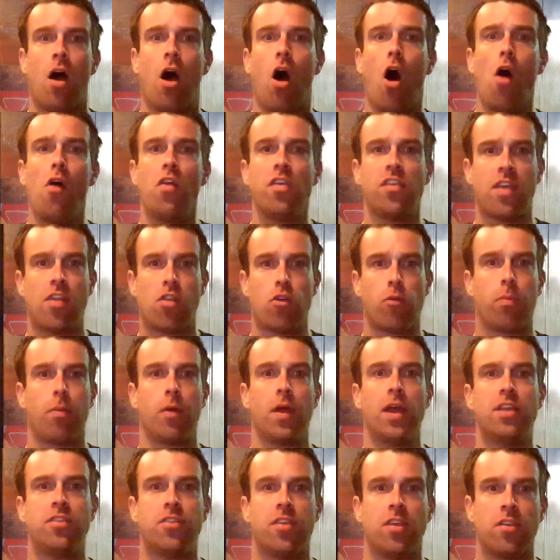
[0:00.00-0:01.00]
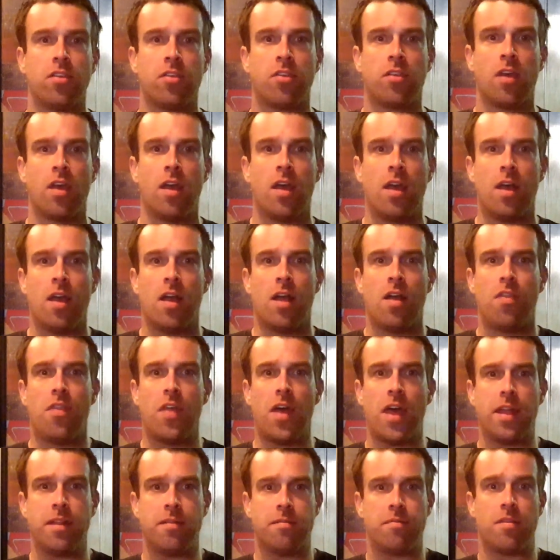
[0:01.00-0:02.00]
All these other places
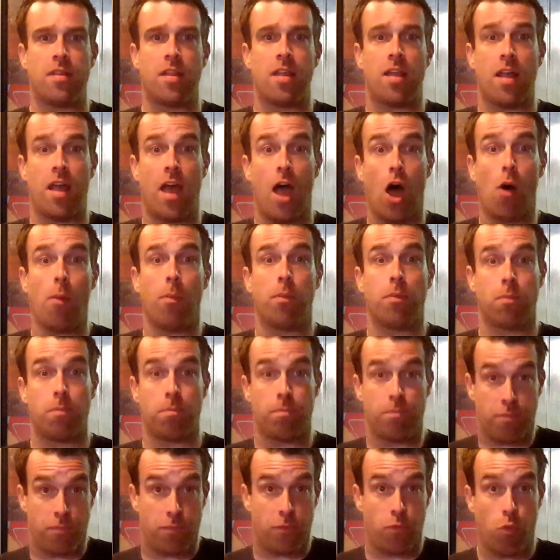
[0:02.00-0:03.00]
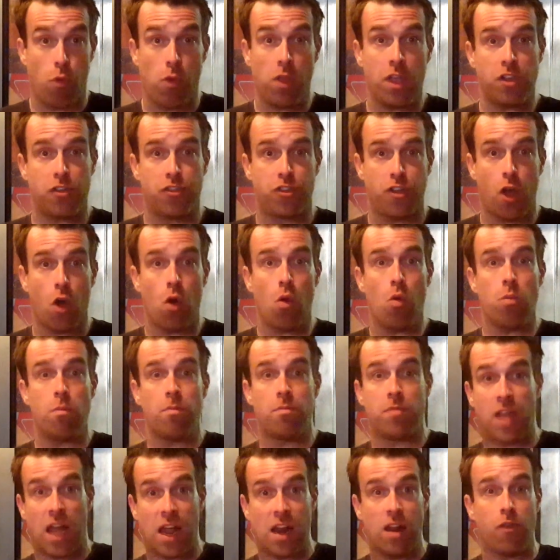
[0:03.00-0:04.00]
that help really show
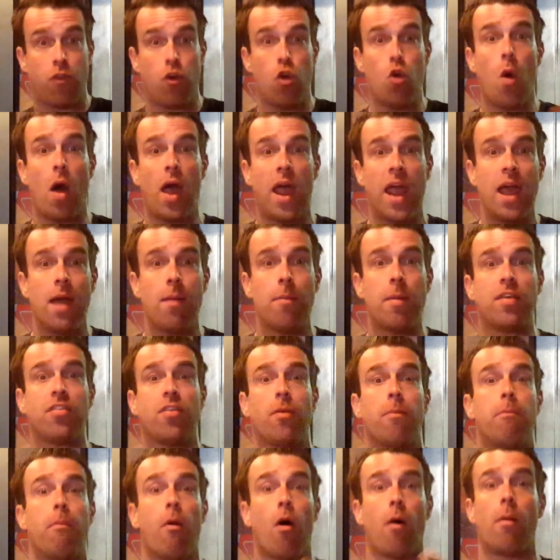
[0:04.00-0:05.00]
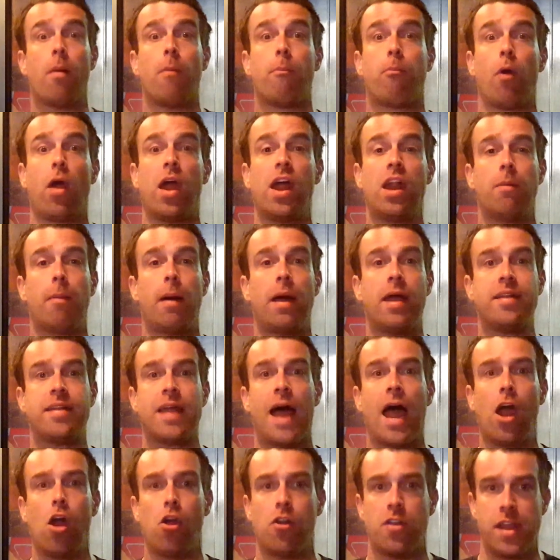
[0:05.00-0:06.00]
kind of who I am as a brand in my
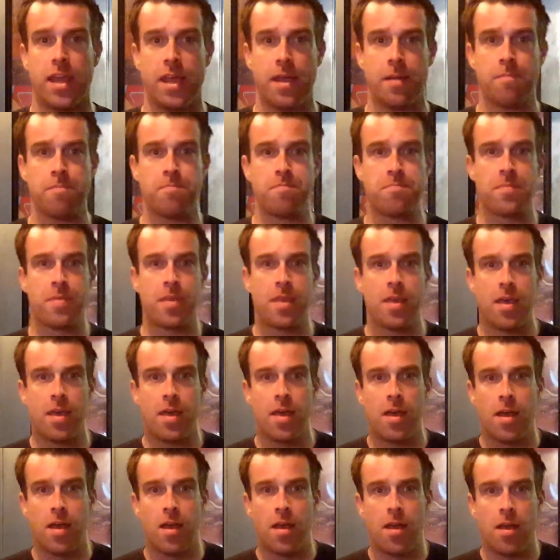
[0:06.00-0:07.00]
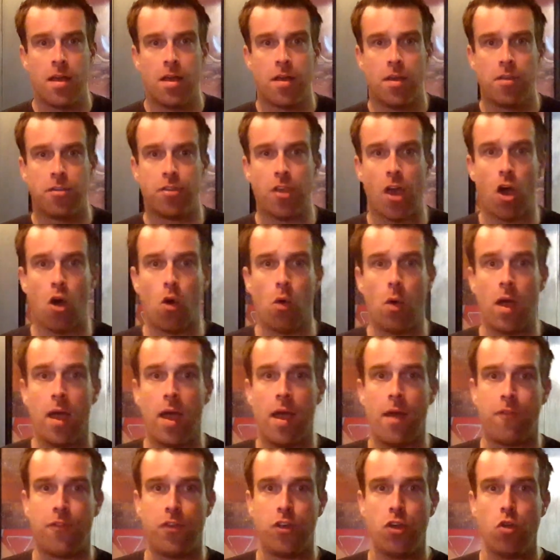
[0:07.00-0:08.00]
entirety. So
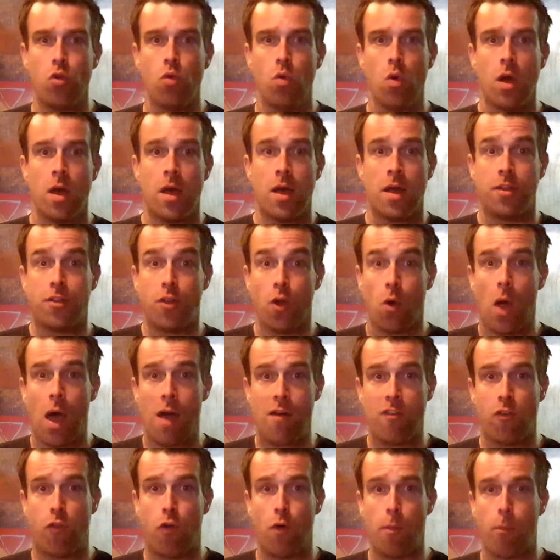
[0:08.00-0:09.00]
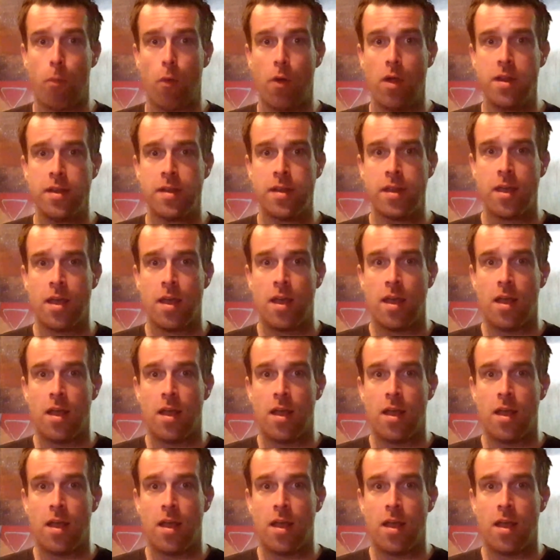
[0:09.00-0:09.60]
if you don't have a footprint,